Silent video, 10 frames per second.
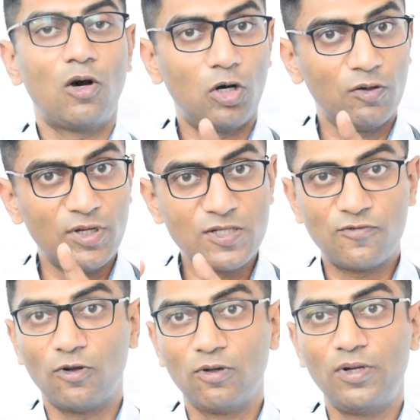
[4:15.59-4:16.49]
Always
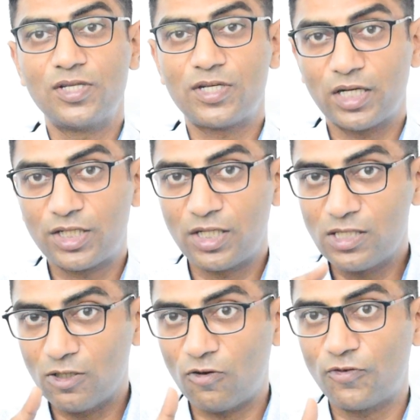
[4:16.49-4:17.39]
follow
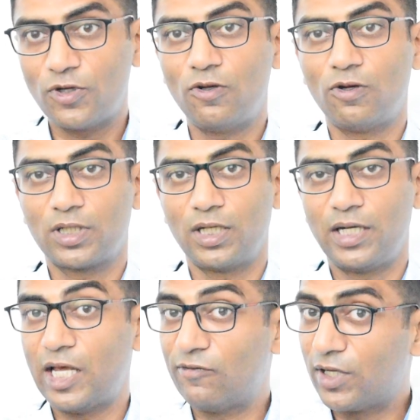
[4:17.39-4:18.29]
instructions of your doctor.
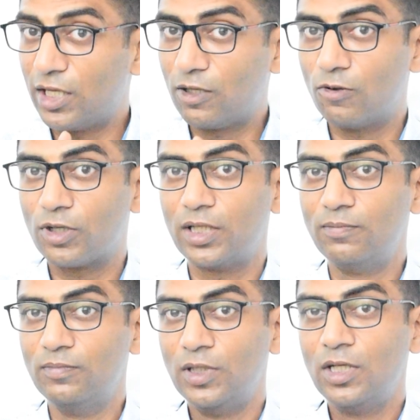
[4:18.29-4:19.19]
Never ignore
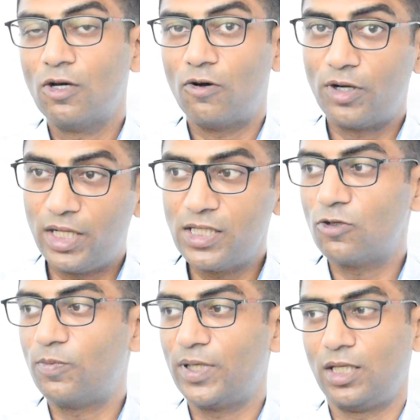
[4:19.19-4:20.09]
them or
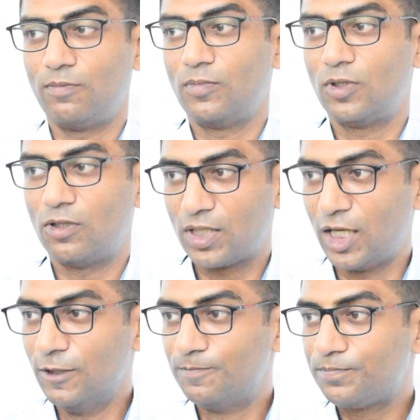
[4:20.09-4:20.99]
disobey them.
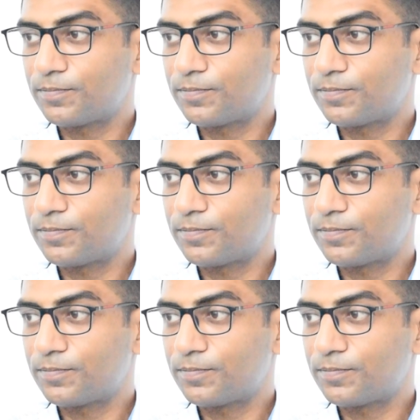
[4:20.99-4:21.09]
Okay.